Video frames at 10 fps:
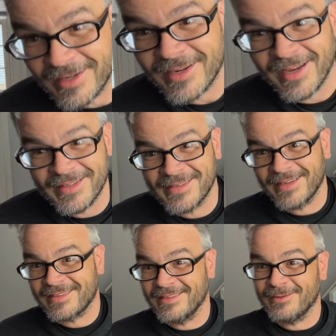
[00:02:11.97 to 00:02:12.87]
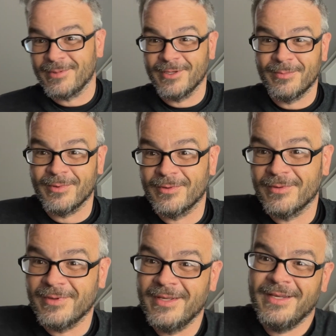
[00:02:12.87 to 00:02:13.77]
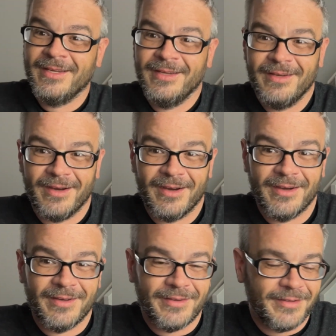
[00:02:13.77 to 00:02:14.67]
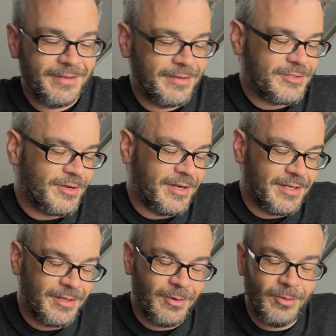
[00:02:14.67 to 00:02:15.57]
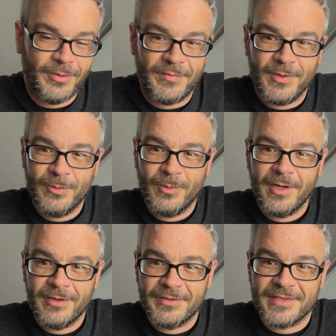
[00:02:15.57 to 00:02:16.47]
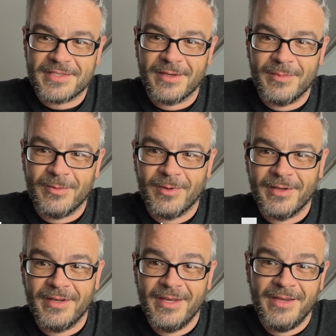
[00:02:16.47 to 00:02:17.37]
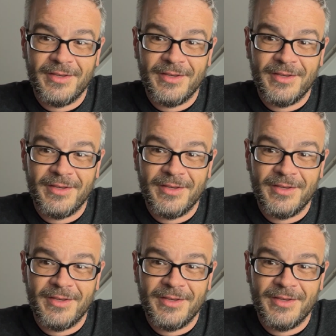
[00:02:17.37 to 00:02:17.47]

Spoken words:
contacting people, trying to get a hold of Uwell to send me one.